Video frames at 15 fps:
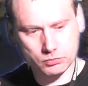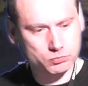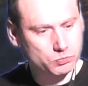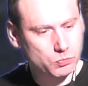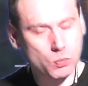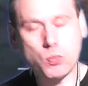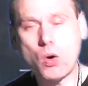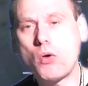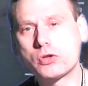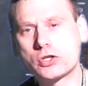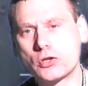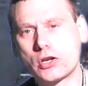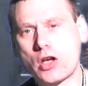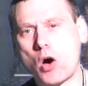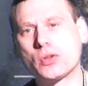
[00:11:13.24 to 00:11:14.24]
what
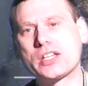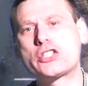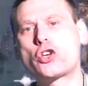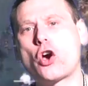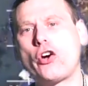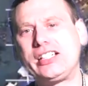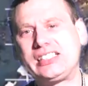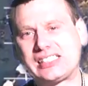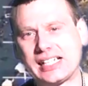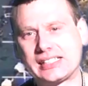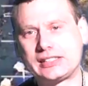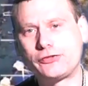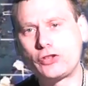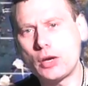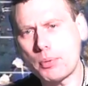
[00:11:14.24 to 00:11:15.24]
do you call it, the
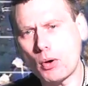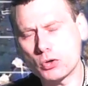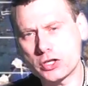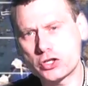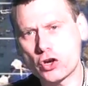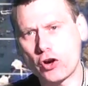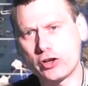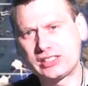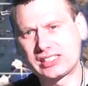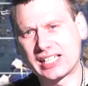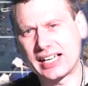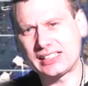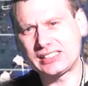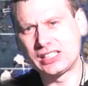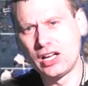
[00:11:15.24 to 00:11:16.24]
joysticks, if you pull the
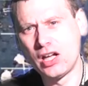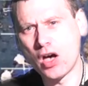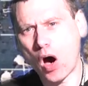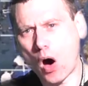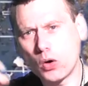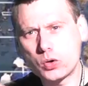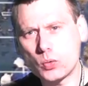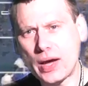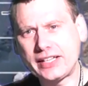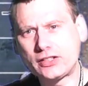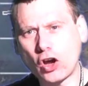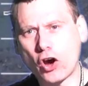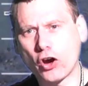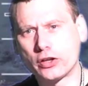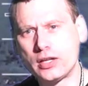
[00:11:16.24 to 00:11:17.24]
joysticks all the way
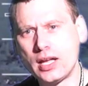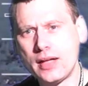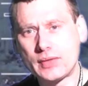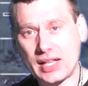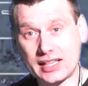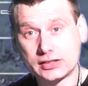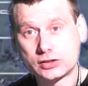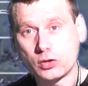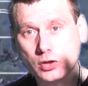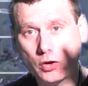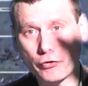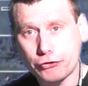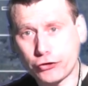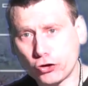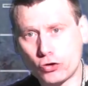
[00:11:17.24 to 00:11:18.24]
down, then it's going to
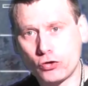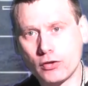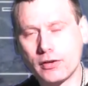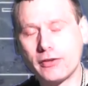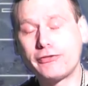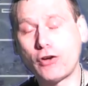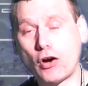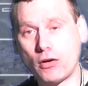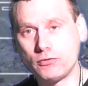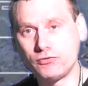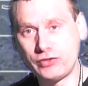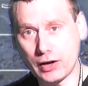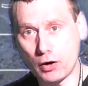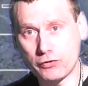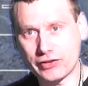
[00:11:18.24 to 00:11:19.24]
go
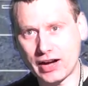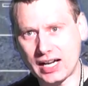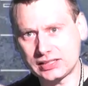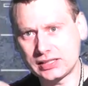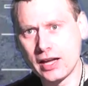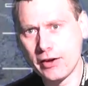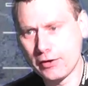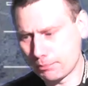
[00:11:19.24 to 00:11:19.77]
real fast.